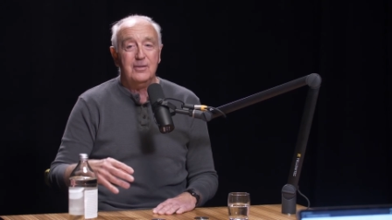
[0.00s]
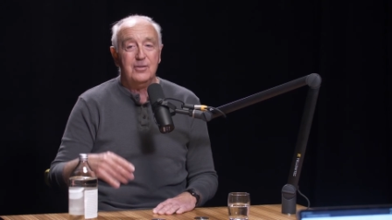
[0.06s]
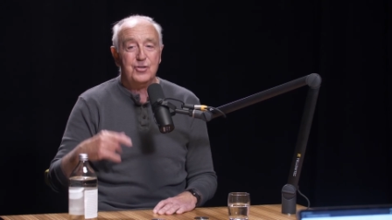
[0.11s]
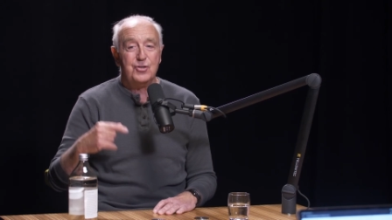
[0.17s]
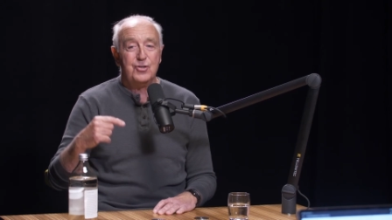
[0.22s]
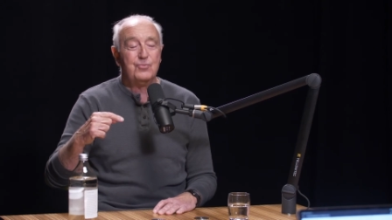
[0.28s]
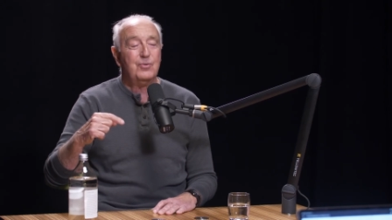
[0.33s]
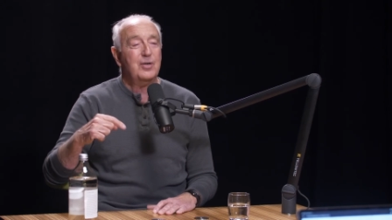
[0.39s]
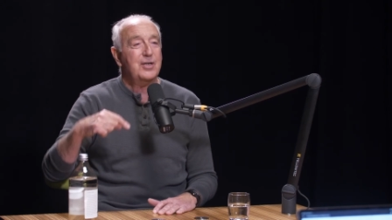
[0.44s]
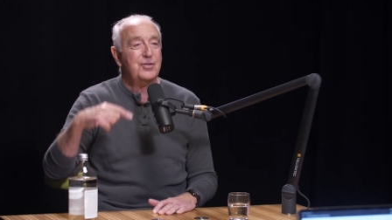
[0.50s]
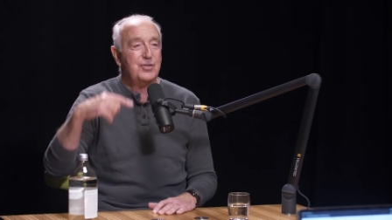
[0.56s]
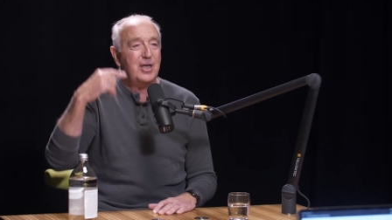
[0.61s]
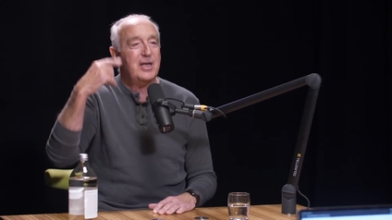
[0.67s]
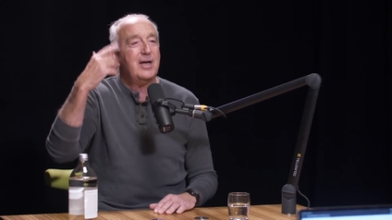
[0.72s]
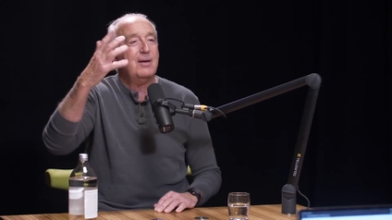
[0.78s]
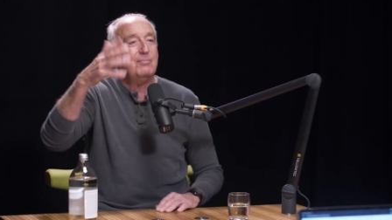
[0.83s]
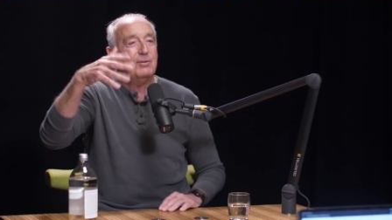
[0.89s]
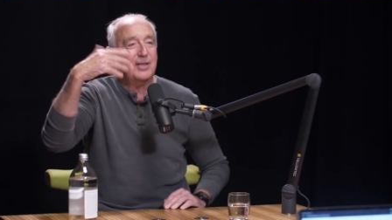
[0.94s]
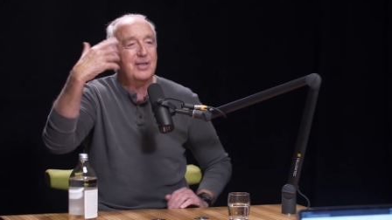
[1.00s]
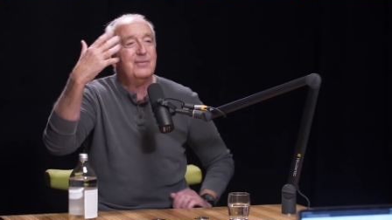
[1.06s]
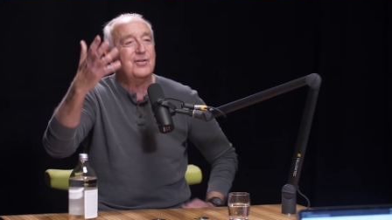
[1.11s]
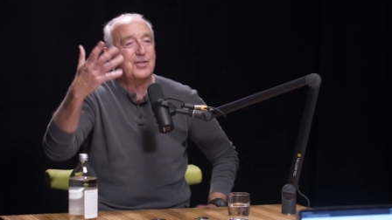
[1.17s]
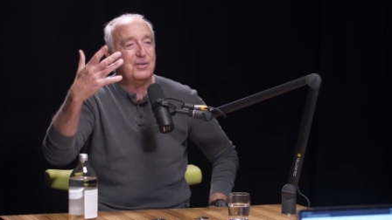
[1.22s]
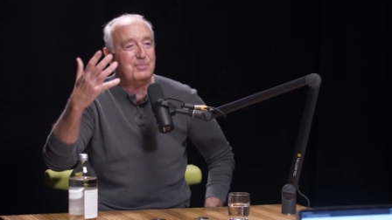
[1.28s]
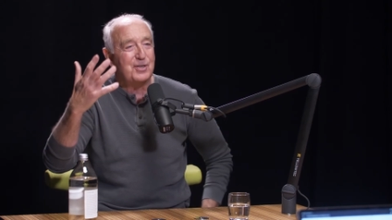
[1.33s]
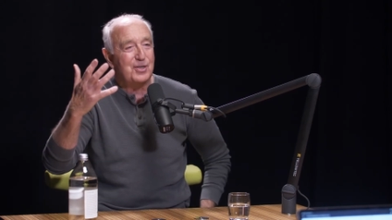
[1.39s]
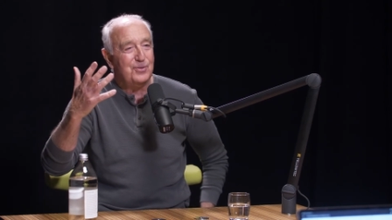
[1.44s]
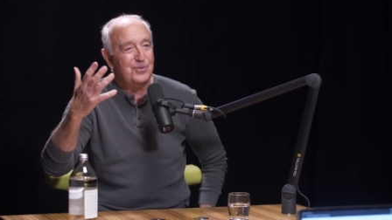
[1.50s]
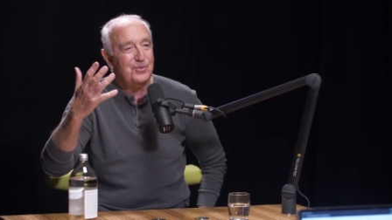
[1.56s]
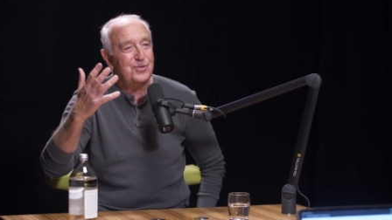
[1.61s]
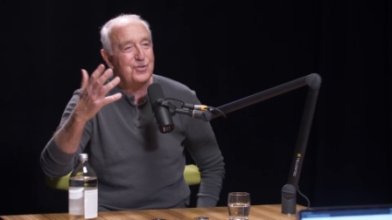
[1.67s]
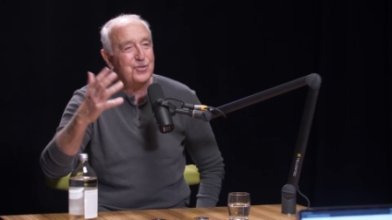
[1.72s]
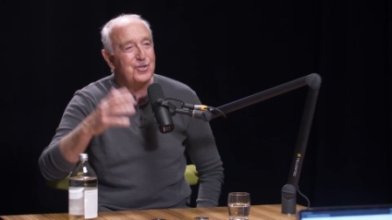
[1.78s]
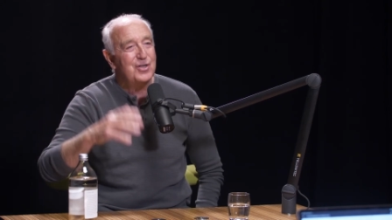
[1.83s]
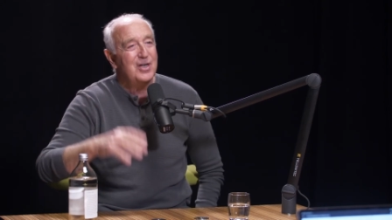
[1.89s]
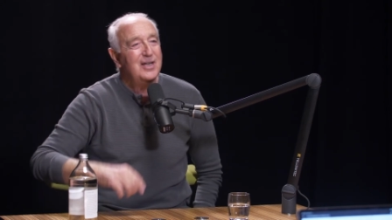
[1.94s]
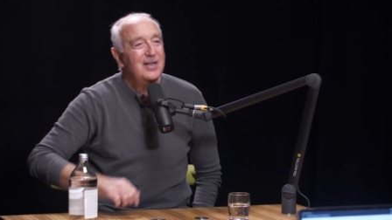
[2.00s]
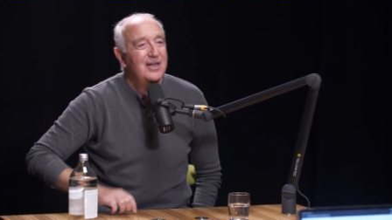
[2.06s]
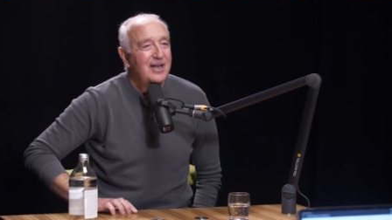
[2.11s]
this is when I say I believe in the muse.